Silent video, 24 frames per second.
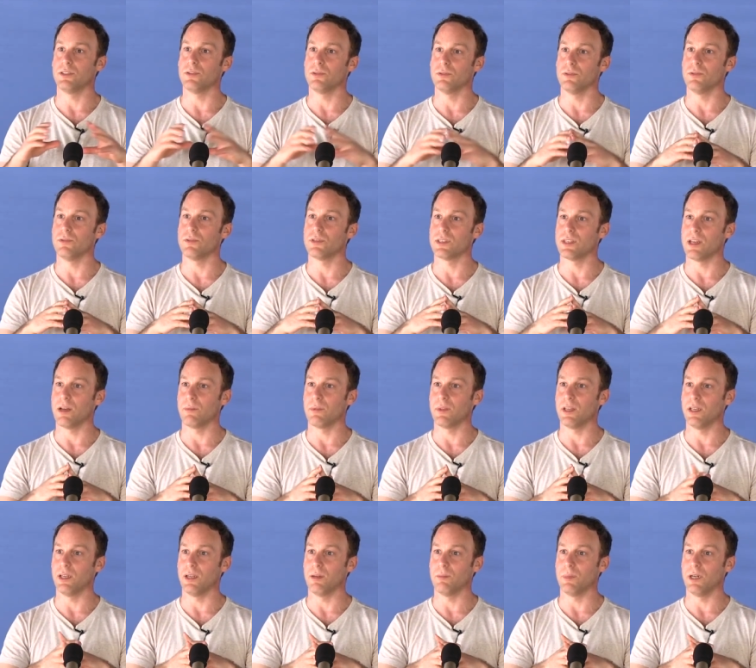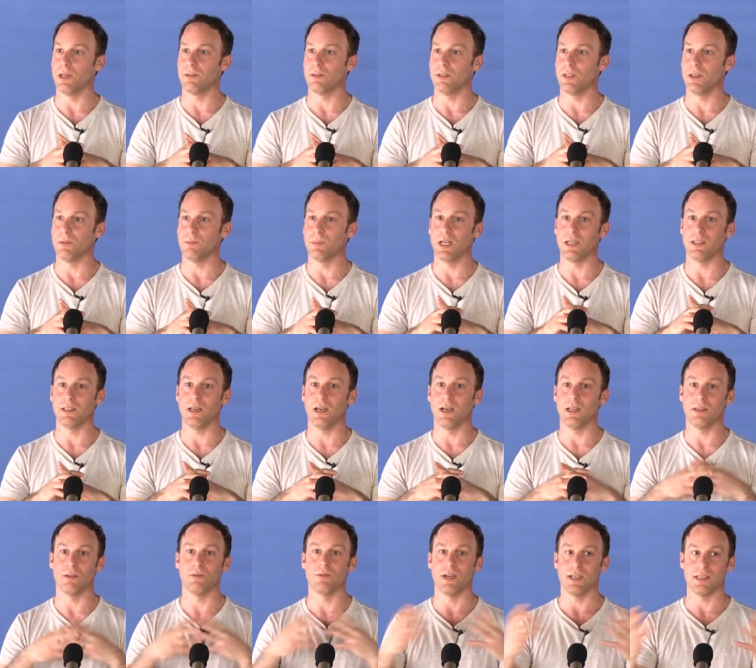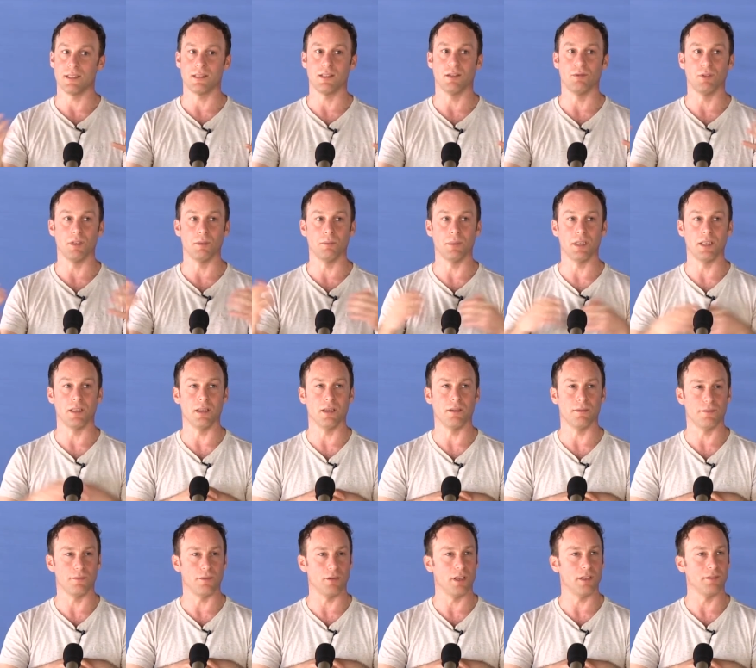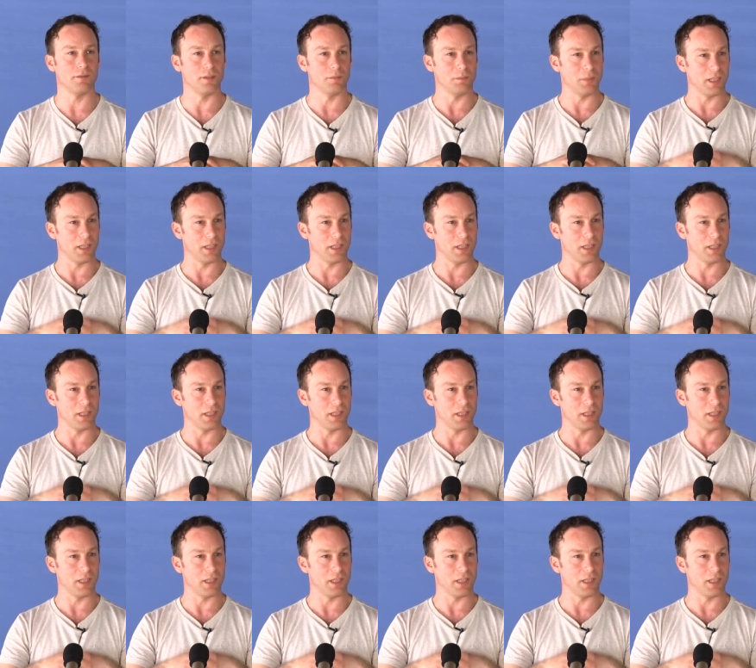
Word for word: to do something about them, otherwise they will be there forever.